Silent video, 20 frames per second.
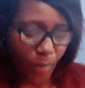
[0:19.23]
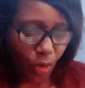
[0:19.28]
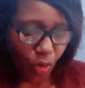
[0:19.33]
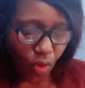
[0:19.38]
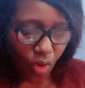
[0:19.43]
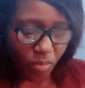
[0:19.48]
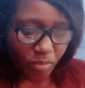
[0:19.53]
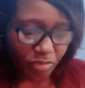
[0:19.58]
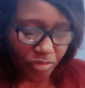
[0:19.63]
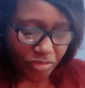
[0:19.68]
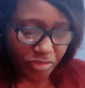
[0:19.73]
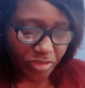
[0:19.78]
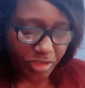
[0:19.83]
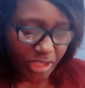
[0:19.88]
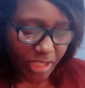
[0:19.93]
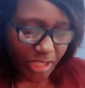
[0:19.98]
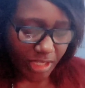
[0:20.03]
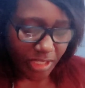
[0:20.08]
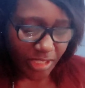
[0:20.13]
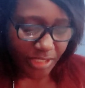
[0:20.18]
home
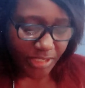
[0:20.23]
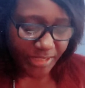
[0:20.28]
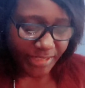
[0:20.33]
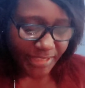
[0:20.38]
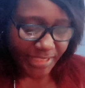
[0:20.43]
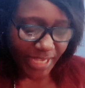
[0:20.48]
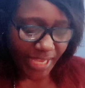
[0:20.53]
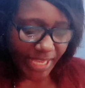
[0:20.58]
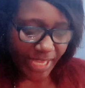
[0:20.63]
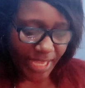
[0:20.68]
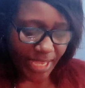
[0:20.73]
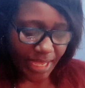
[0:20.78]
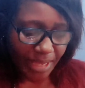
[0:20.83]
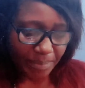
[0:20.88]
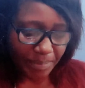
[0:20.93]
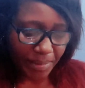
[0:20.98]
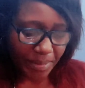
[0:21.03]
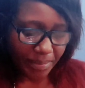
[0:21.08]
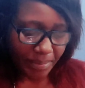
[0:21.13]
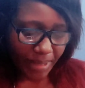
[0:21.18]
free die a
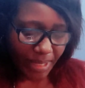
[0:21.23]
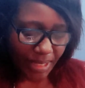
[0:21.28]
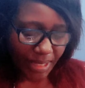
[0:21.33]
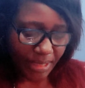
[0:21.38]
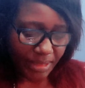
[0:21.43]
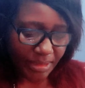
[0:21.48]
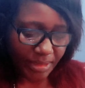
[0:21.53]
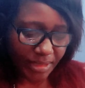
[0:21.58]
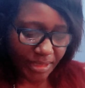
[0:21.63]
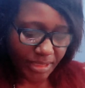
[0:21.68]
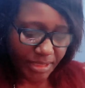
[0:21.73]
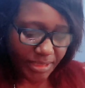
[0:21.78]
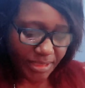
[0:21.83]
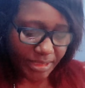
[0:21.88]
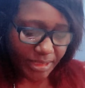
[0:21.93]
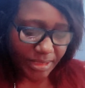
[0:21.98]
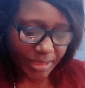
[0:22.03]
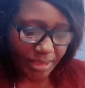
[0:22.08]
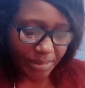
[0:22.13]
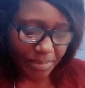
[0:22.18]
happy man
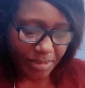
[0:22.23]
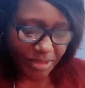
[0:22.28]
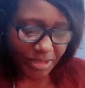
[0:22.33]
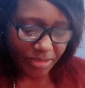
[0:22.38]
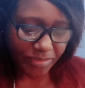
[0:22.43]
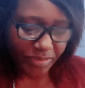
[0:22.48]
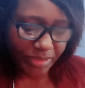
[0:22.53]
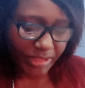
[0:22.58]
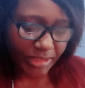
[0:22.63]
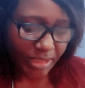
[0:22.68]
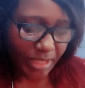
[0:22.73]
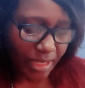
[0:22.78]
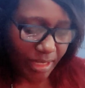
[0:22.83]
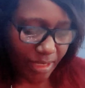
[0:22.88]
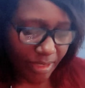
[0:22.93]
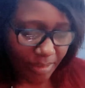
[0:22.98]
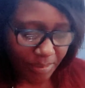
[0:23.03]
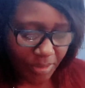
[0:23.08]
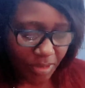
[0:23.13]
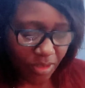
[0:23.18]
it's a thomas rhett
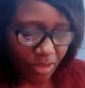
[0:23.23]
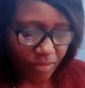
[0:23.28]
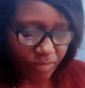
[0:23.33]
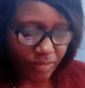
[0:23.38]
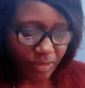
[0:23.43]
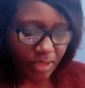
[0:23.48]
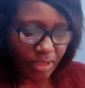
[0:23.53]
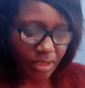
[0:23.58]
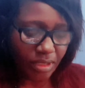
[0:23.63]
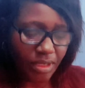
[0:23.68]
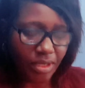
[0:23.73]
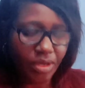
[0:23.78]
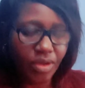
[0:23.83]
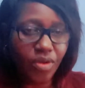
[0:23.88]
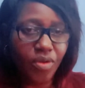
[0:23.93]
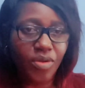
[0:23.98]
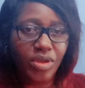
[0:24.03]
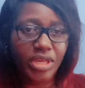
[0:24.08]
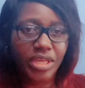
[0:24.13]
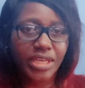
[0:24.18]
um cover
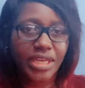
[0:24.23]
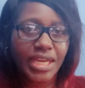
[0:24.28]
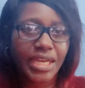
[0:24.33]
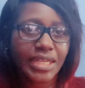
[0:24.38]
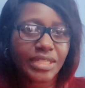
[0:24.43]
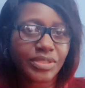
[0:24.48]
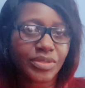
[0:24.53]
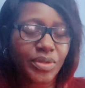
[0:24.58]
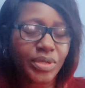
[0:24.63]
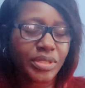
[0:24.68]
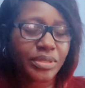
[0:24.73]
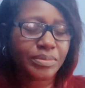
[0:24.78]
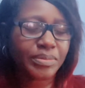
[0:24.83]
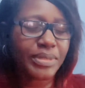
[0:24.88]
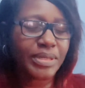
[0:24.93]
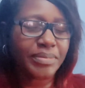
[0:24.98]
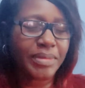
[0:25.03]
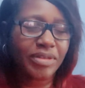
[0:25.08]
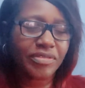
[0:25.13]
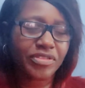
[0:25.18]
okay guys gonna
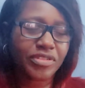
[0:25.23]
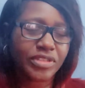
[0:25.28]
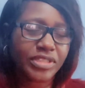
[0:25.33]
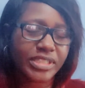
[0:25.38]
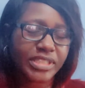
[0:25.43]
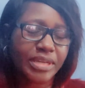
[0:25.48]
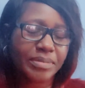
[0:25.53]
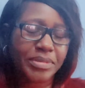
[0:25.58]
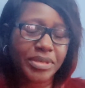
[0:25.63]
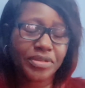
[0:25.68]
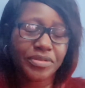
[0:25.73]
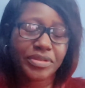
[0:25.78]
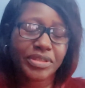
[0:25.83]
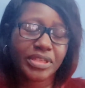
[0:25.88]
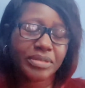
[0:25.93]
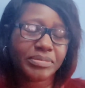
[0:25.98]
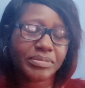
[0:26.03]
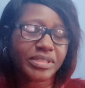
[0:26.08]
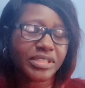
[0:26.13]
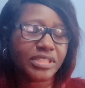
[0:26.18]
be my first time hearing
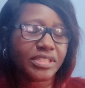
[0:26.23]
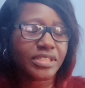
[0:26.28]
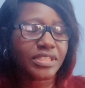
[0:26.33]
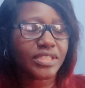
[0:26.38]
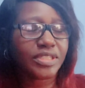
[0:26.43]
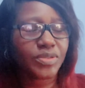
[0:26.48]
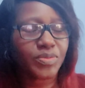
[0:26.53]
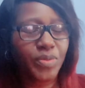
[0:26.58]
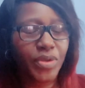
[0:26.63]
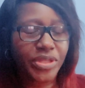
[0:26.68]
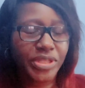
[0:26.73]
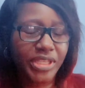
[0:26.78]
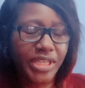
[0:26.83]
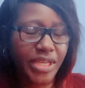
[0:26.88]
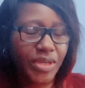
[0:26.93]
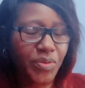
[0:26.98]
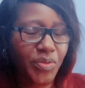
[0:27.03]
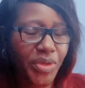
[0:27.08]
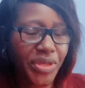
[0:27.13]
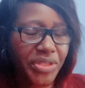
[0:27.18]
them sing this one
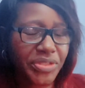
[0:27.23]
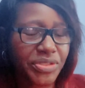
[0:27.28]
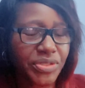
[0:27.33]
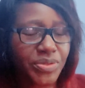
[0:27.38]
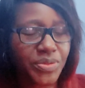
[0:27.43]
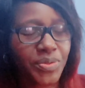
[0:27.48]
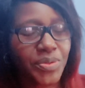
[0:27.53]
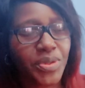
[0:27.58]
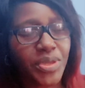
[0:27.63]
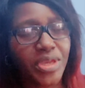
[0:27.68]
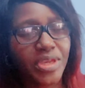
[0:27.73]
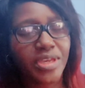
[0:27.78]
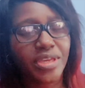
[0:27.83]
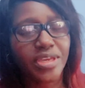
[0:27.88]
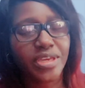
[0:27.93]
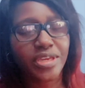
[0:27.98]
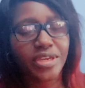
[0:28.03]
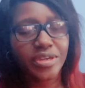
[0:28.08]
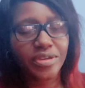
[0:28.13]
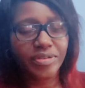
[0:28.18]
can't wait to
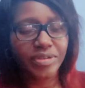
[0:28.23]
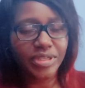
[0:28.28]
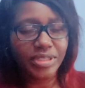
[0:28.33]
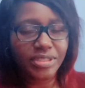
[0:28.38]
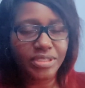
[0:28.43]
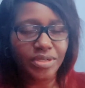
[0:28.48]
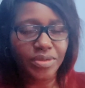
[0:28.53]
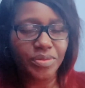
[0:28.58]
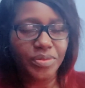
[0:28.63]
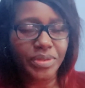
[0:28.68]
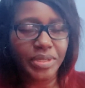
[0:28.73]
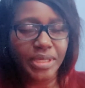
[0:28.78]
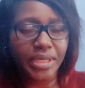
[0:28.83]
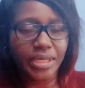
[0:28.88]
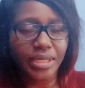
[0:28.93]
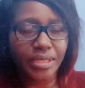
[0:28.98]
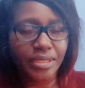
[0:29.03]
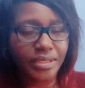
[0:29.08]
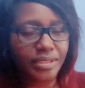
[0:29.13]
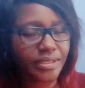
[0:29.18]
hear it
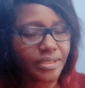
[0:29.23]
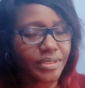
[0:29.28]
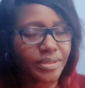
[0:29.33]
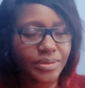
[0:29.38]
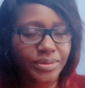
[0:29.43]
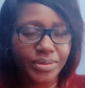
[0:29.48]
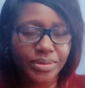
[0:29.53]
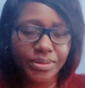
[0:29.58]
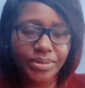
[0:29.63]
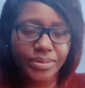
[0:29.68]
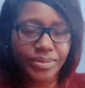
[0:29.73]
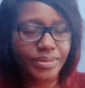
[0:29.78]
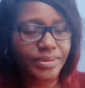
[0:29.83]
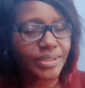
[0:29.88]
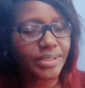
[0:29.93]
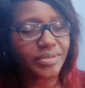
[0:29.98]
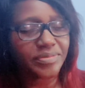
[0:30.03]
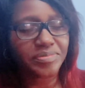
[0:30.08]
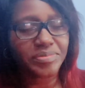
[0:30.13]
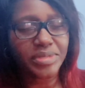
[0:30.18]
okay you know
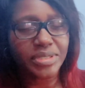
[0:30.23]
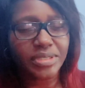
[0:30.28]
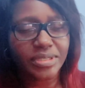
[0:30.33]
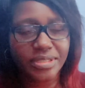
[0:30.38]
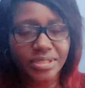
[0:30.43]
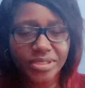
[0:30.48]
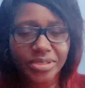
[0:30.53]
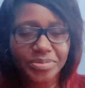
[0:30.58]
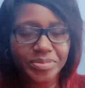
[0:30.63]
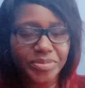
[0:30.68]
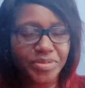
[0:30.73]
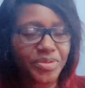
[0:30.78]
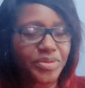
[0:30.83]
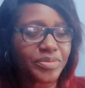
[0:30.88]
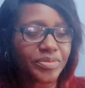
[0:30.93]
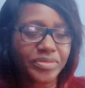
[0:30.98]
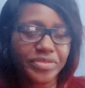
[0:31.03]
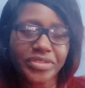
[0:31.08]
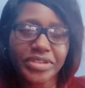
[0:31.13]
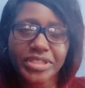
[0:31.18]
love me some
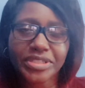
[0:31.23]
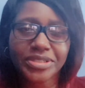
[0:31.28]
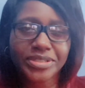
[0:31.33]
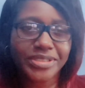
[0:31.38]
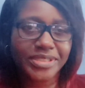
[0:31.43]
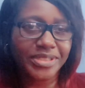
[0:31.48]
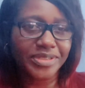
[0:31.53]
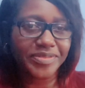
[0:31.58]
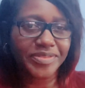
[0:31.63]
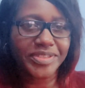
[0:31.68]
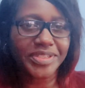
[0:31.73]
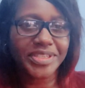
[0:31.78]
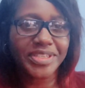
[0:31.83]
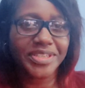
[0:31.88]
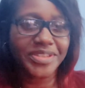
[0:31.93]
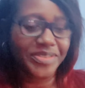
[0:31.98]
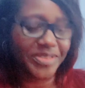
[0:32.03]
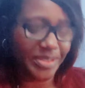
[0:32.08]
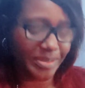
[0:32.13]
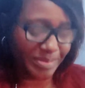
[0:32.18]
home free i just love to
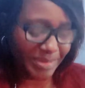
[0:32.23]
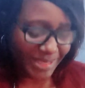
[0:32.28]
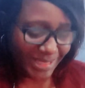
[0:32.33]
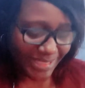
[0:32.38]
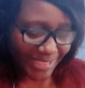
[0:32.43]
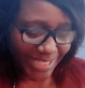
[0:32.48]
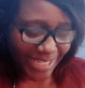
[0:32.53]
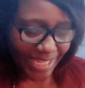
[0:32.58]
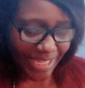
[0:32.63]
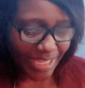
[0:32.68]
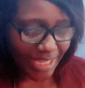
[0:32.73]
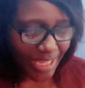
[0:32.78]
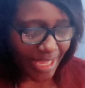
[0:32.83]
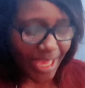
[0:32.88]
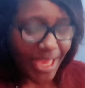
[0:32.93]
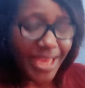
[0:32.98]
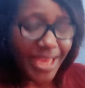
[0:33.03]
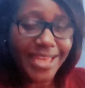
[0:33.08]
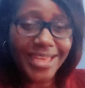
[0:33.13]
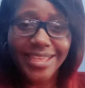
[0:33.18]
hear them sing
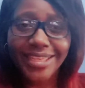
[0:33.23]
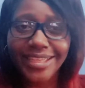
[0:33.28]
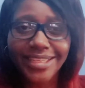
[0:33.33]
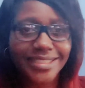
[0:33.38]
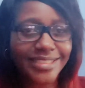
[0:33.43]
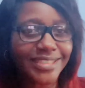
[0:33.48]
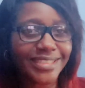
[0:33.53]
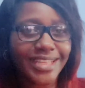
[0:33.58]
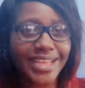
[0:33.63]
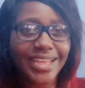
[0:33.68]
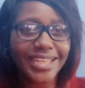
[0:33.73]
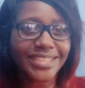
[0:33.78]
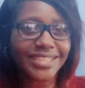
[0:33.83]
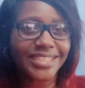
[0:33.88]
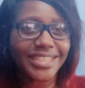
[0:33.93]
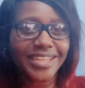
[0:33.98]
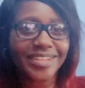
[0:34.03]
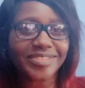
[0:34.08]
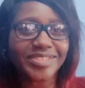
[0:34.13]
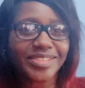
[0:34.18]
yes
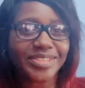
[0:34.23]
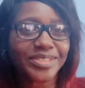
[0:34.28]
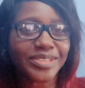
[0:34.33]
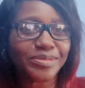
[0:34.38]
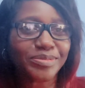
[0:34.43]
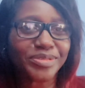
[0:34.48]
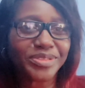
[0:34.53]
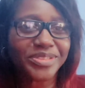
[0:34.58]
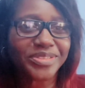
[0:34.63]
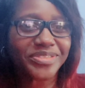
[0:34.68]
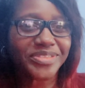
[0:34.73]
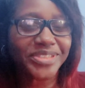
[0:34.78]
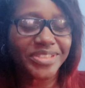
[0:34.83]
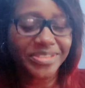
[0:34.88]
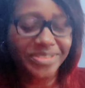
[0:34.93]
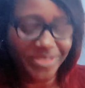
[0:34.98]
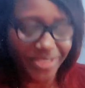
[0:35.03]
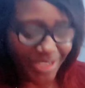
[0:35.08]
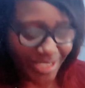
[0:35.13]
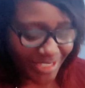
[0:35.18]
guys they have such
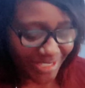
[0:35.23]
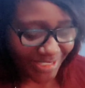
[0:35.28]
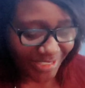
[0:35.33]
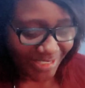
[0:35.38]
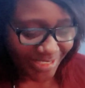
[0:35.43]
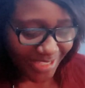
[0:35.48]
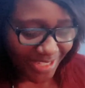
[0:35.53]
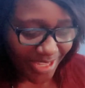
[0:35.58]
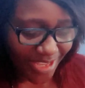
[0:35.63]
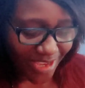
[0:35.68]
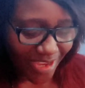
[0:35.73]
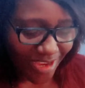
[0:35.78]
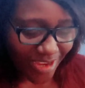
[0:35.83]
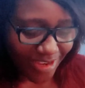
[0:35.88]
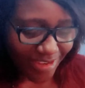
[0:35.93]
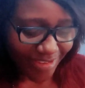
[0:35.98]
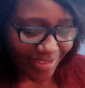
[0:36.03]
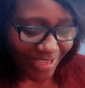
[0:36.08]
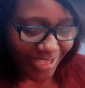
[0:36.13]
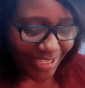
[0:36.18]
beautiful voice
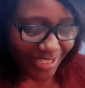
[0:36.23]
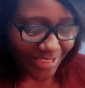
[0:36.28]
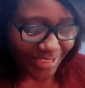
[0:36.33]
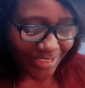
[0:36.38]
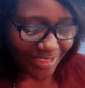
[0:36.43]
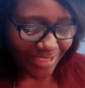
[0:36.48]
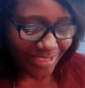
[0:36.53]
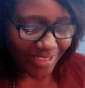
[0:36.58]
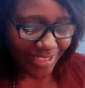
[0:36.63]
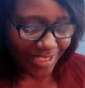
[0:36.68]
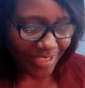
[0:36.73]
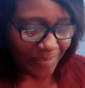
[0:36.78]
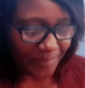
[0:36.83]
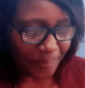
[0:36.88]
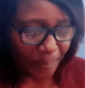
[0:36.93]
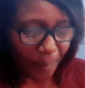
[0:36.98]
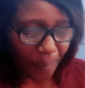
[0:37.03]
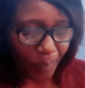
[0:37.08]
all right yeah